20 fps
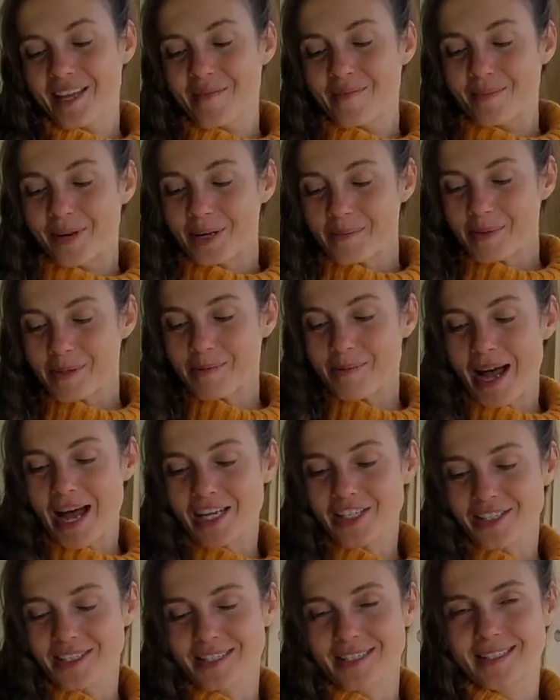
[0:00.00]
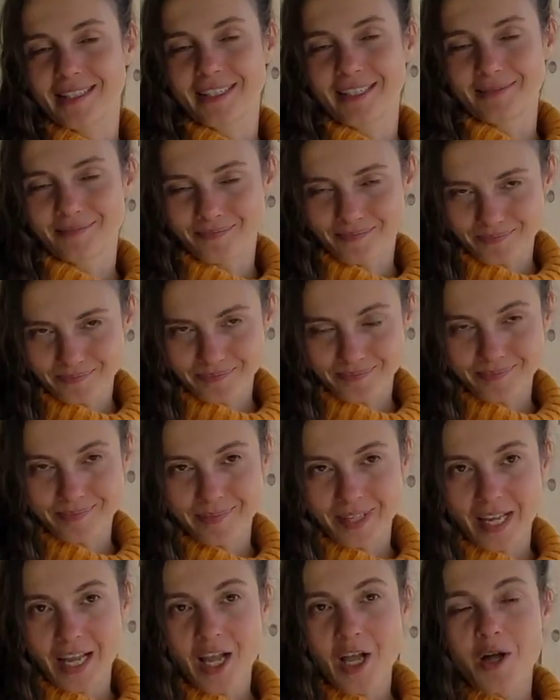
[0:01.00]
Purple Majesty.
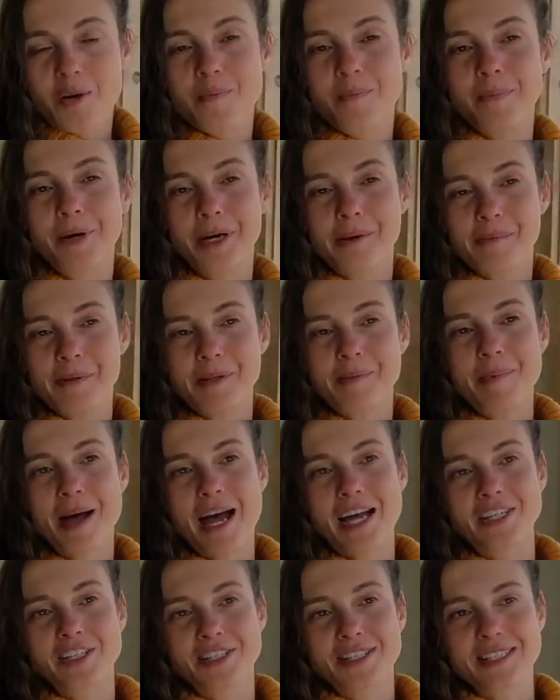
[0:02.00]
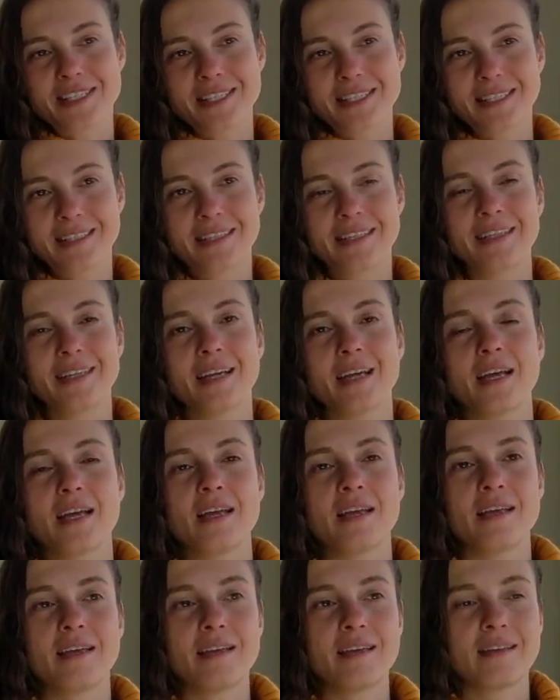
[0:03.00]
Purple Majesty
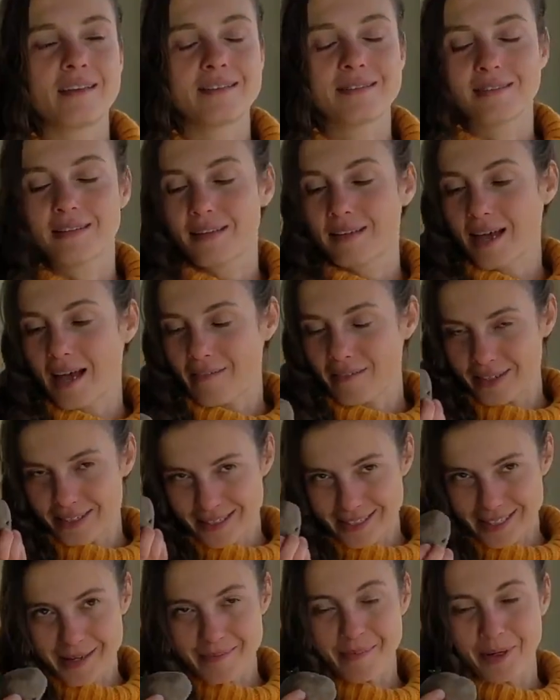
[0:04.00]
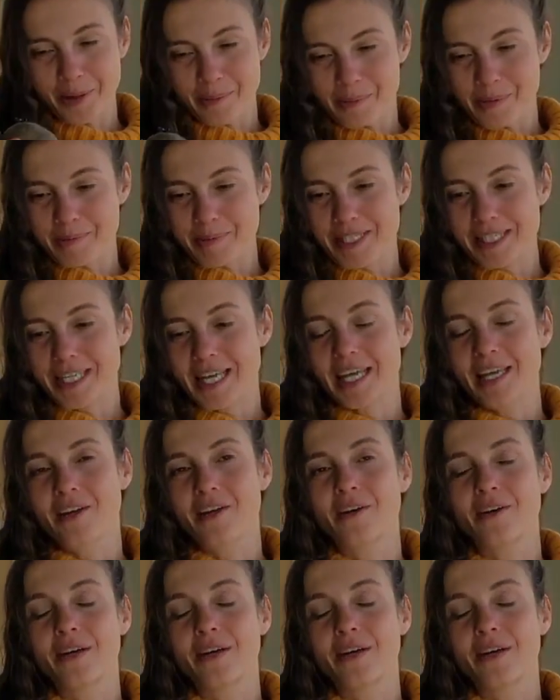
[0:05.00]
is obviously a purple potato.